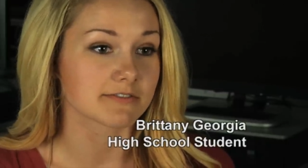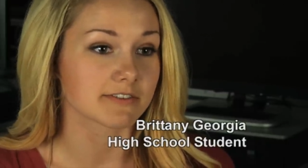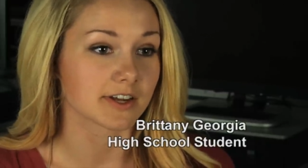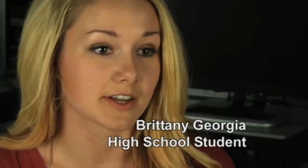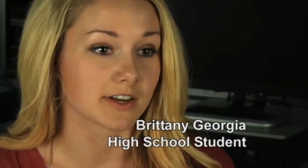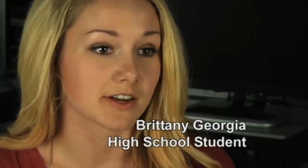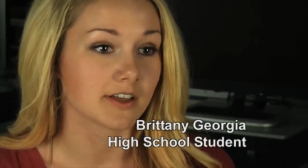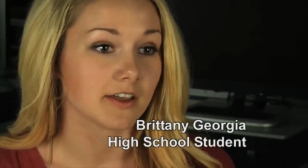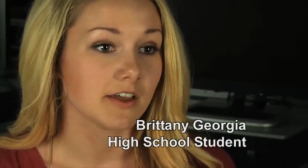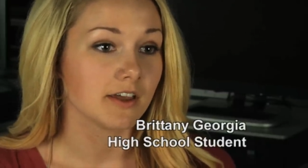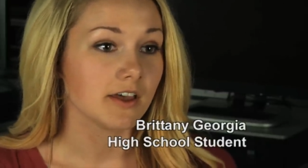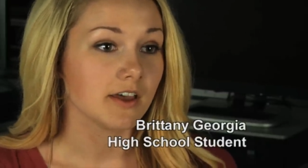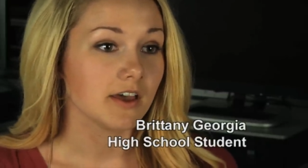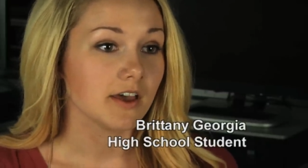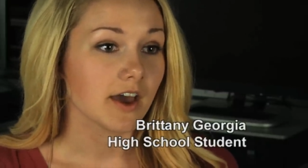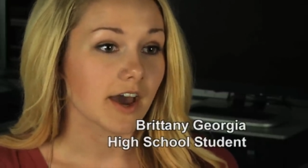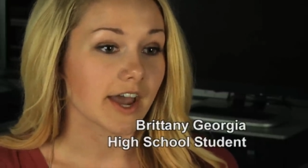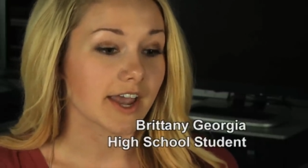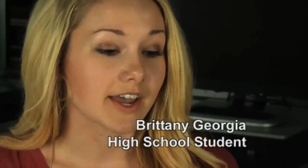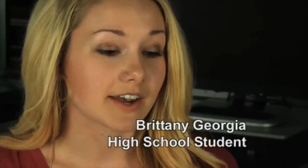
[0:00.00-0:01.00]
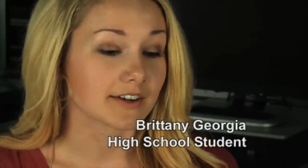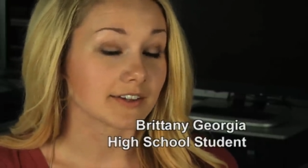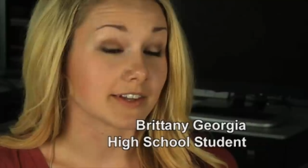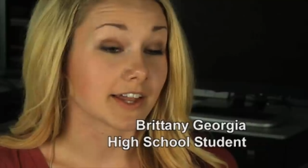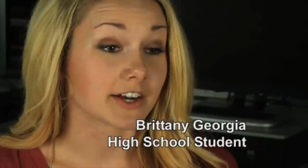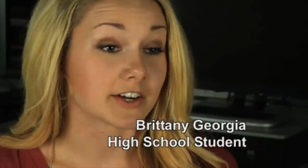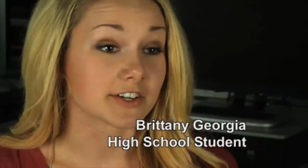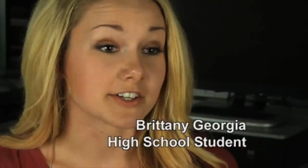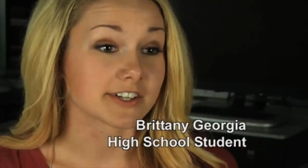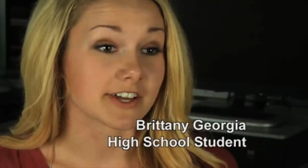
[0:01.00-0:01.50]
And I had a
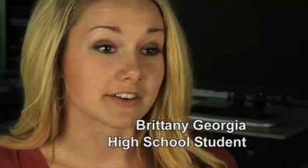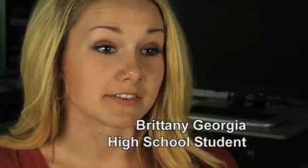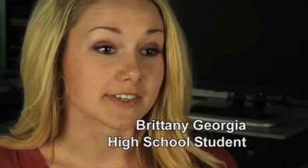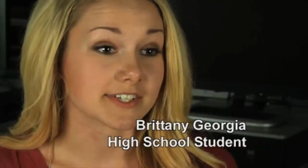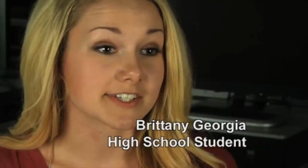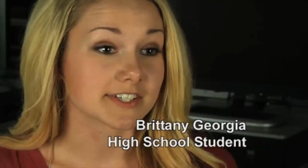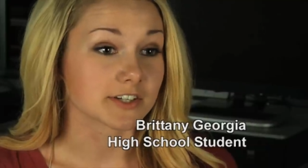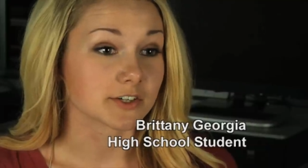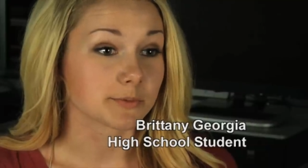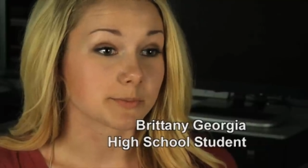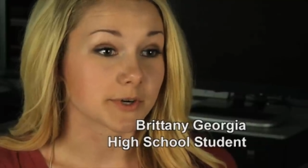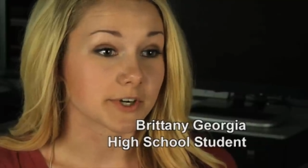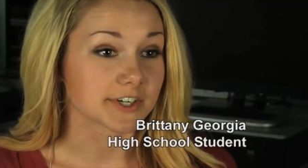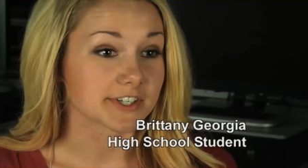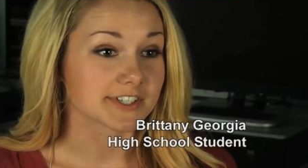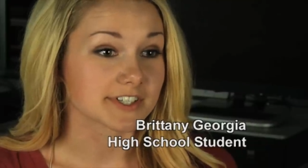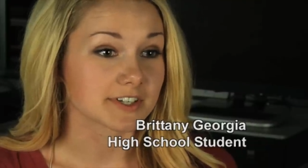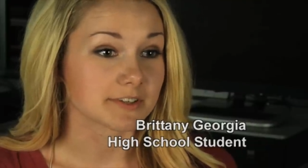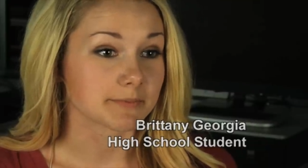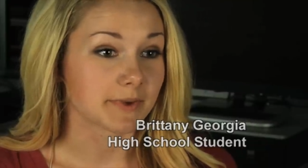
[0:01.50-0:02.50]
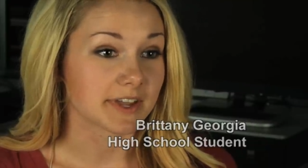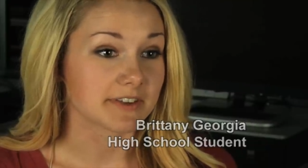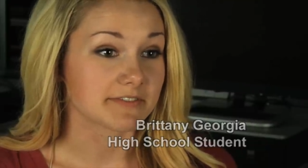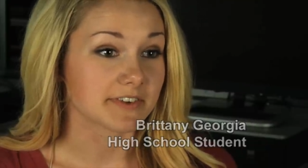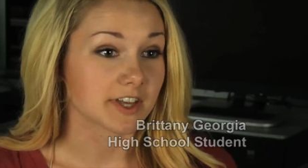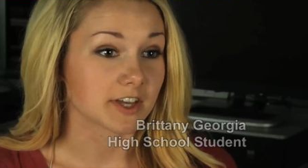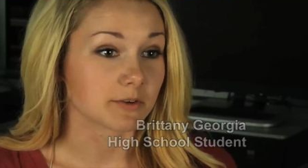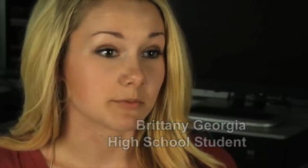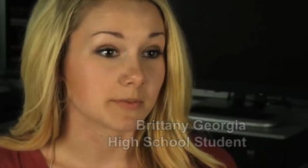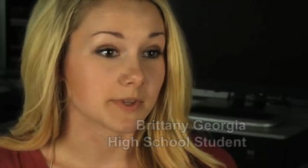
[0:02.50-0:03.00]
letter to every single person in my
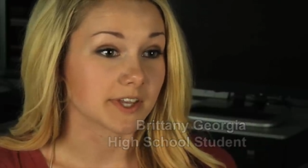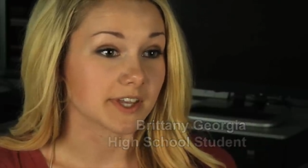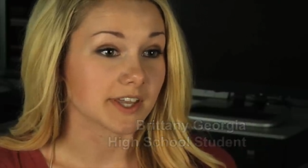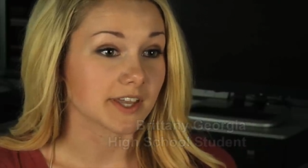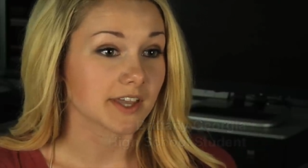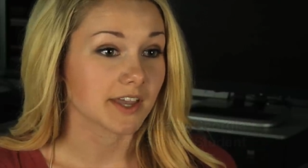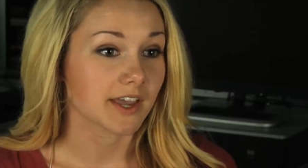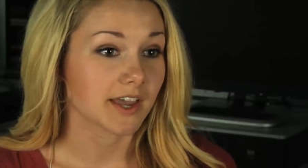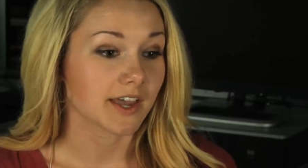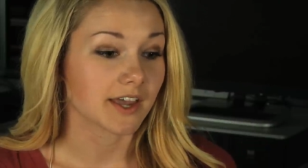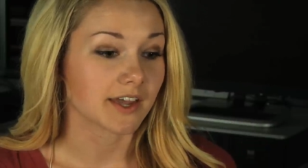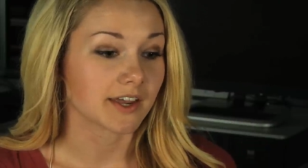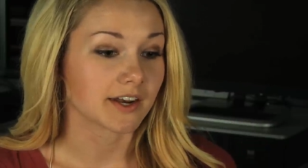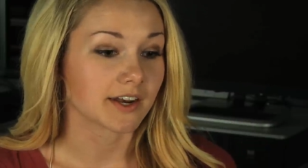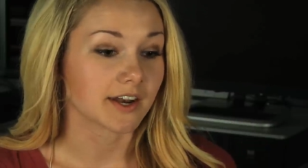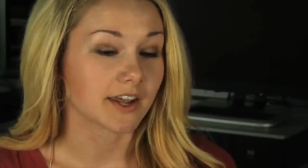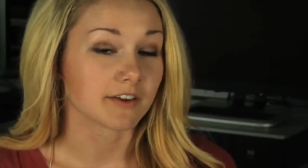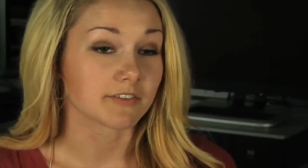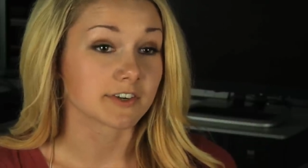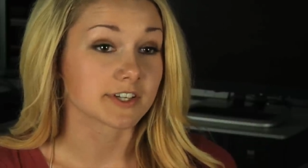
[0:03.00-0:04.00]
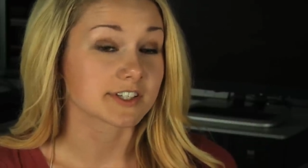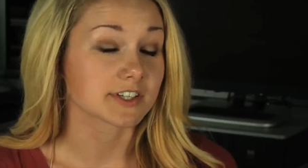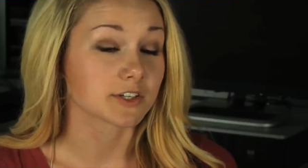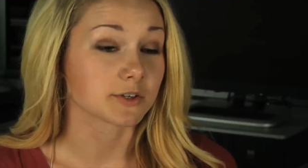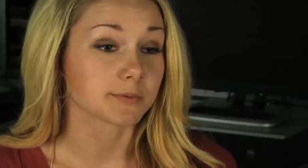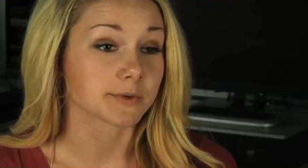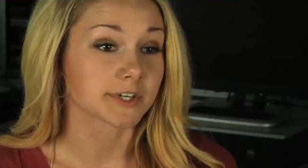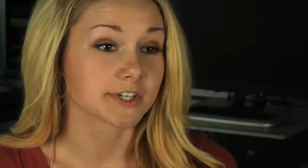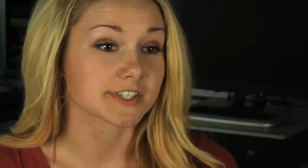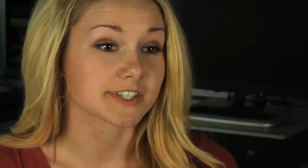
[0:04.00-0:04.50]
family and every single
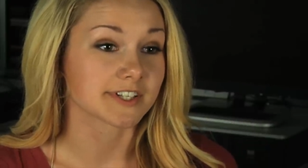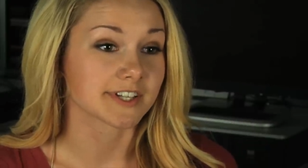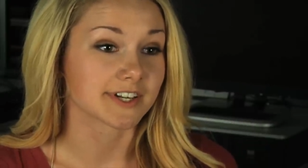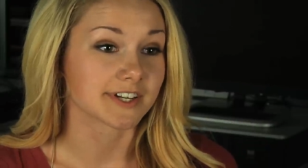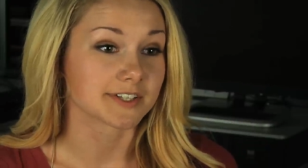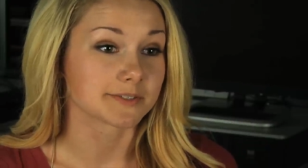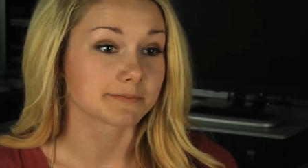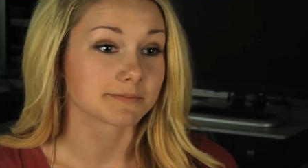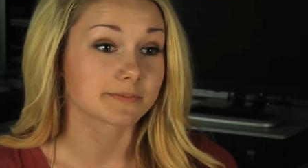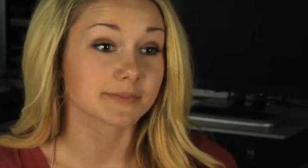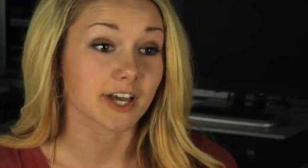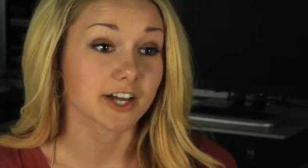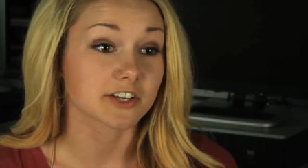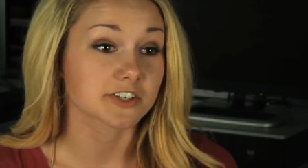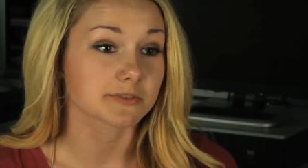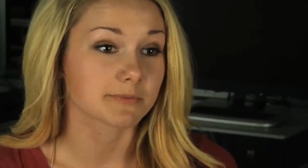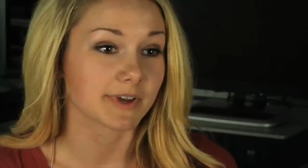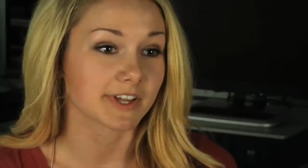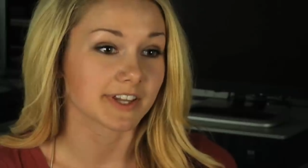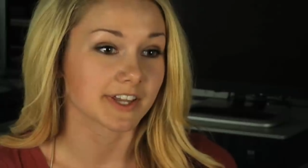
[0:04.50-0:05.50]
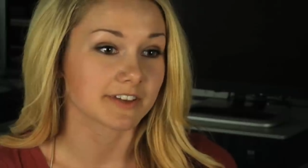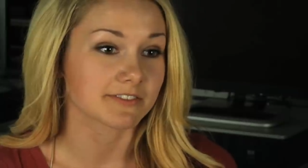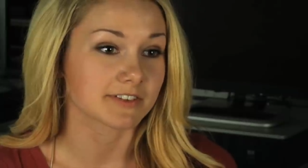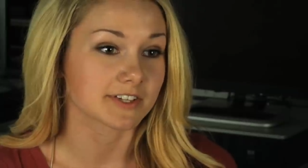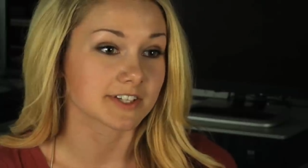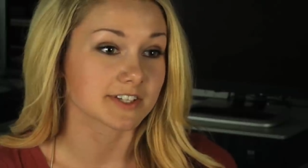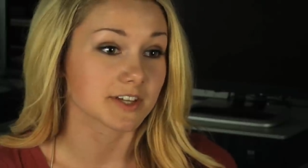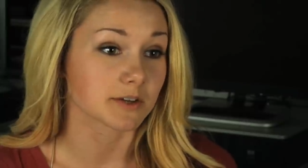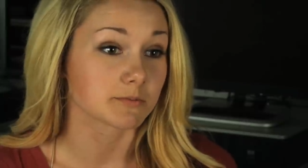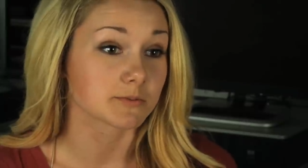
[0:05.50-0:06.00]
person that has touched my life
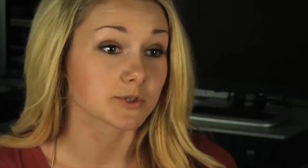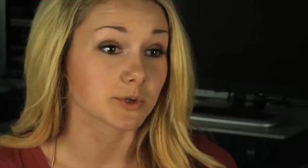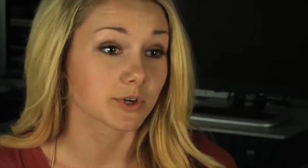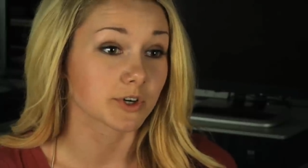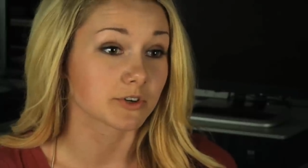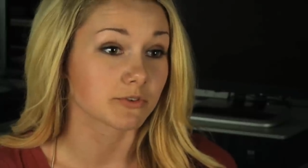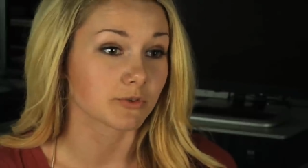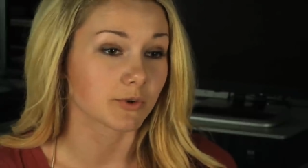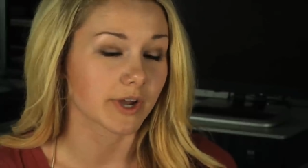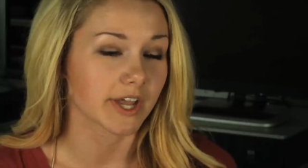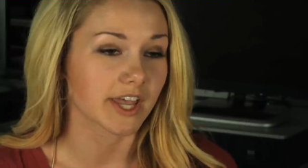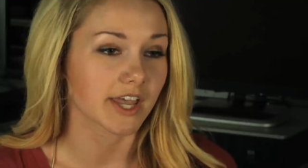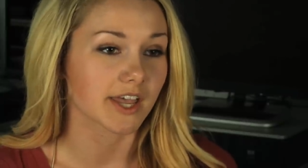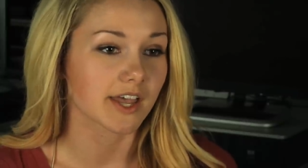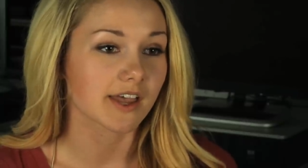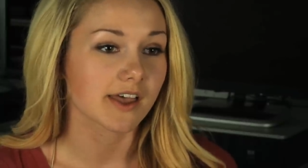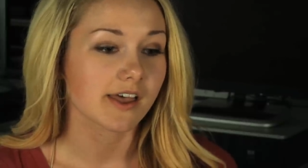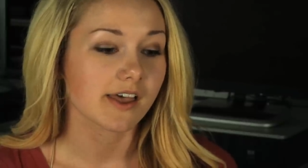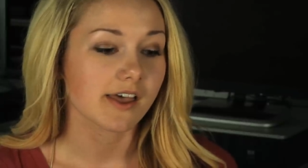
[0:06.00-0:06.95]
in some sort of way